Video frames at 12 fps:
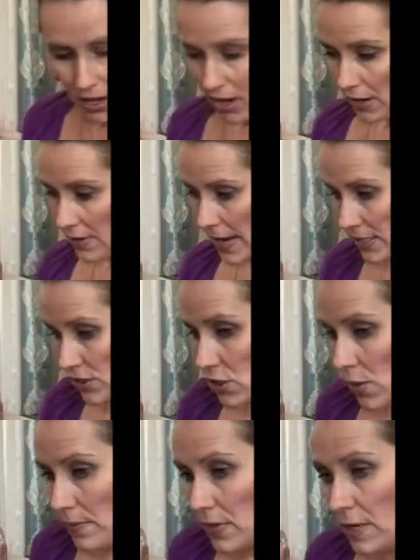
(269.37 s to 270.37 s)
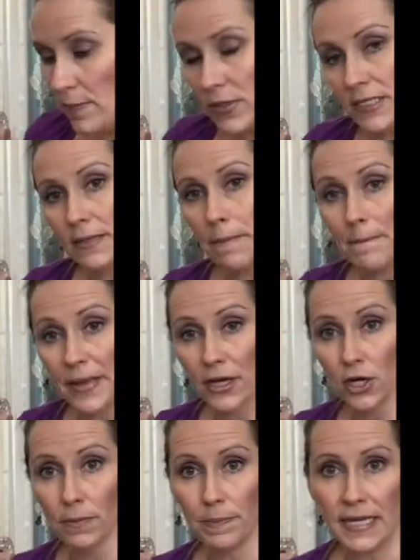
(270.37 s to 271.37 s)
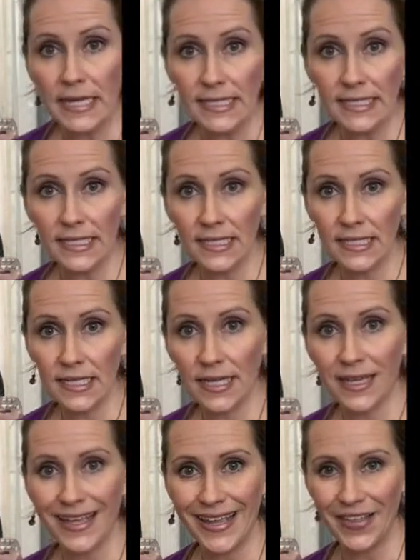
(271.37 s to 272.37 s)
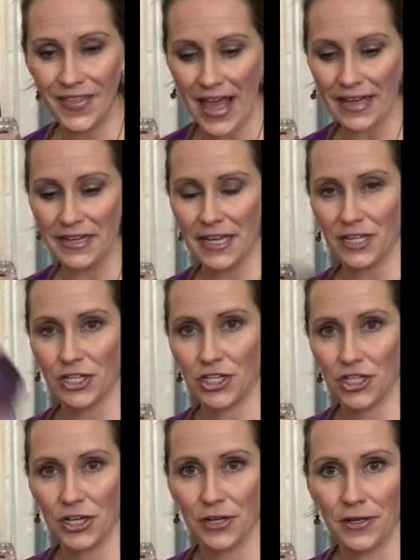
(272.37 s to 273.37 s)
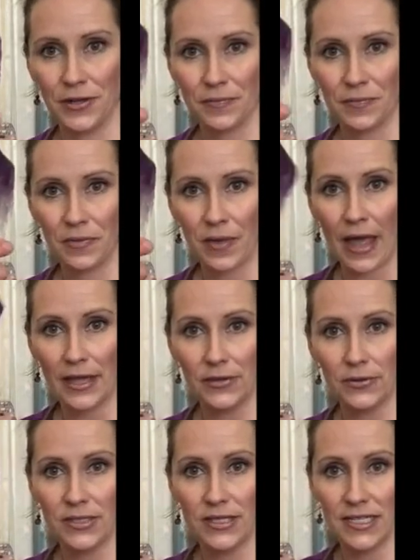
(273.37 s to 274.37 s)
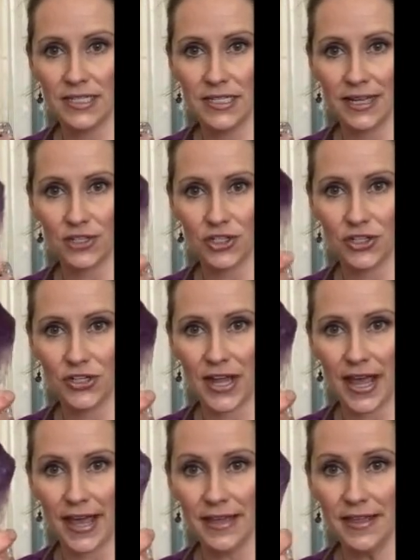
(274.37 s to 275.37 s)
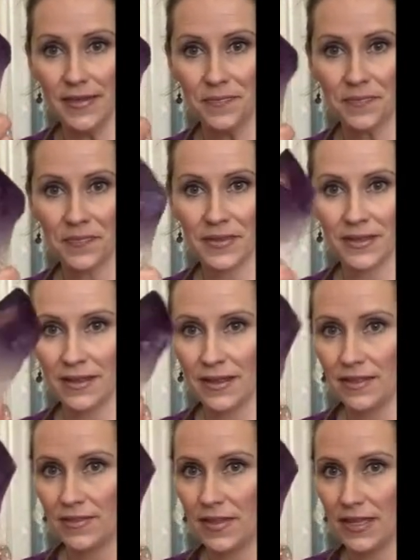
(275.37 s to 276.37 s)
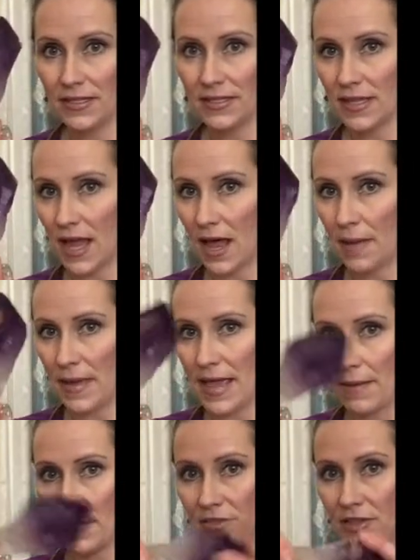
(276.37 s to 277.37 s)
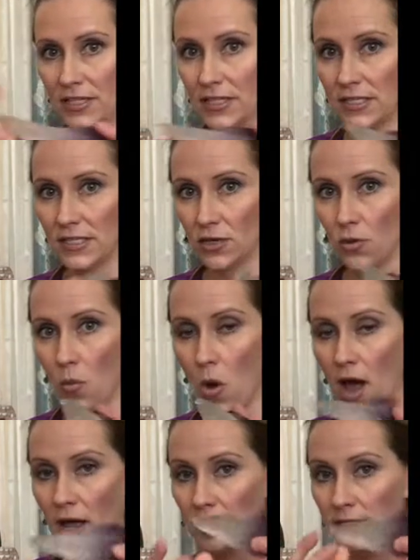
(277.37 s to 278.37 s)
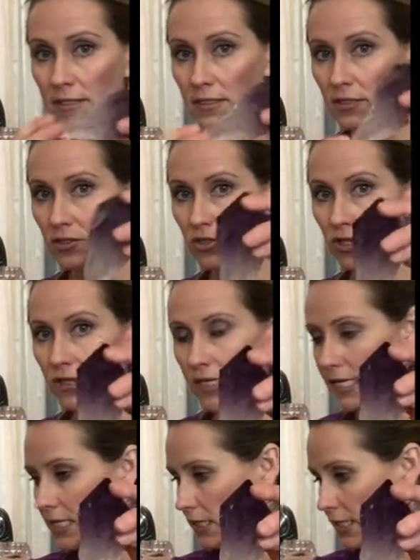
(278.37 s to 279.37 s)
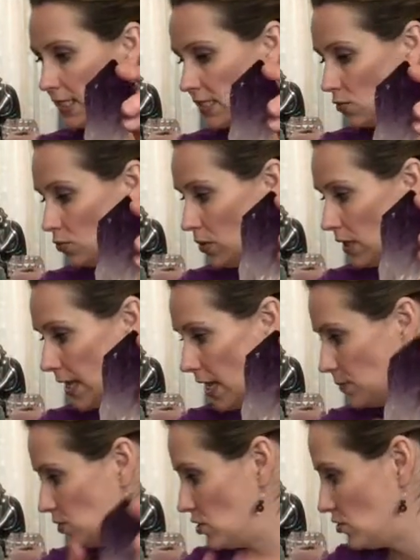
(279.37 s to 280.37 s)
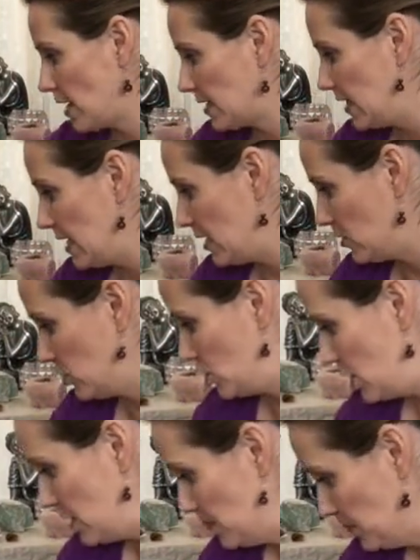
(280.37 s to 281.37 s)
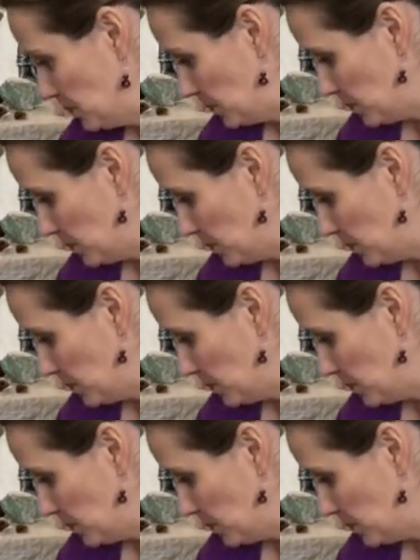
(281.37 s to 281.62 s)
All right, so I'm gonna put some bigger pieces in that dish. I used this yesterday, this amethyst wand during the healing because it really helps to direct the energy.